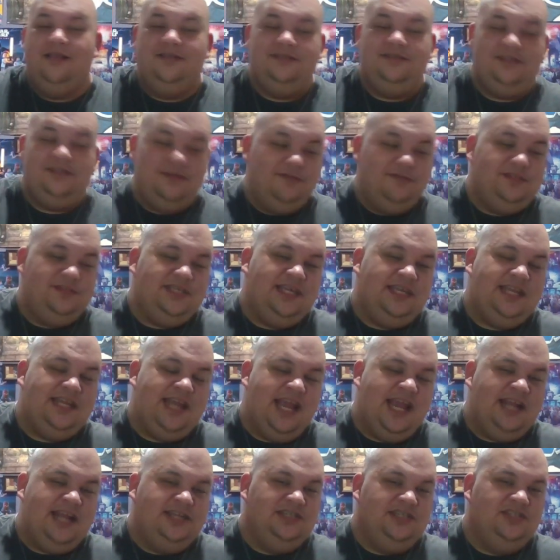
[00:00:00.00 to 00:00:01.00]
two
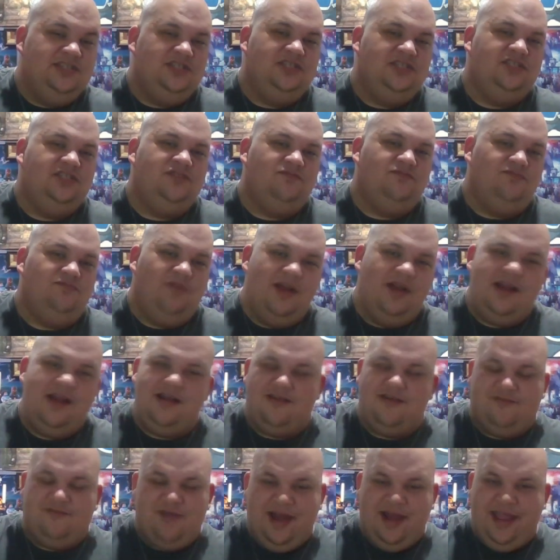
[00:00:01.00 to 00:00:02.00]
teenagers just
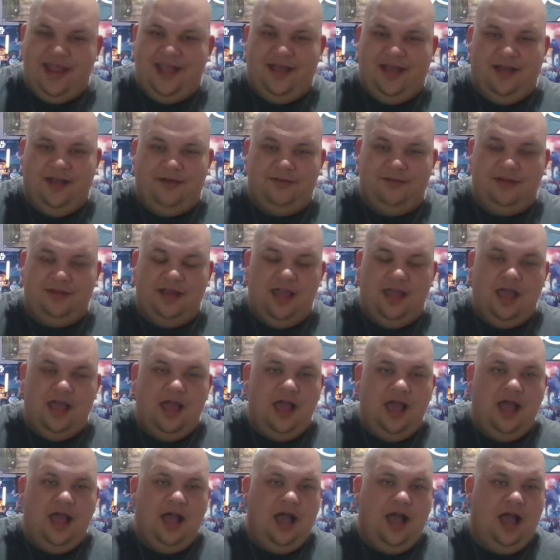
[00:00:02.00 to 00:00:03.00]
running around.
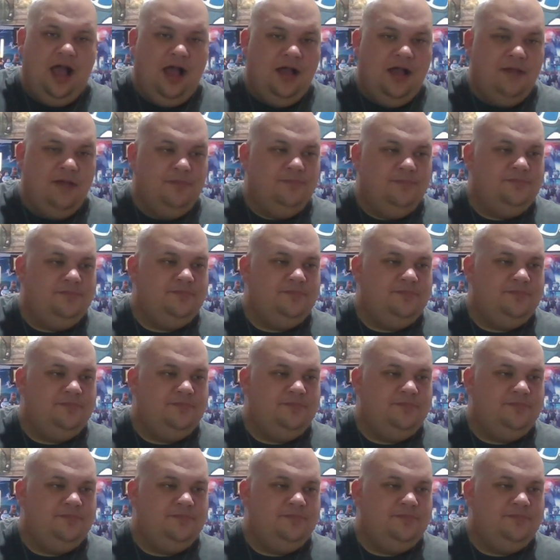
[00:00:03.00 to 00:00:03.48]
Um,